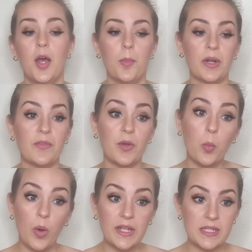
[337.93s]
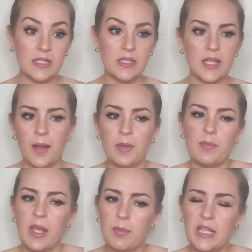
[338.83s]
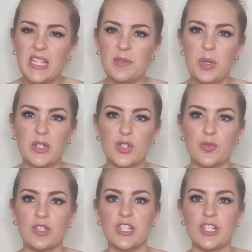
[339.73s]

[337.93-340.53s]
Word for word: But if it wasn't, then I mean, maybe these pictures were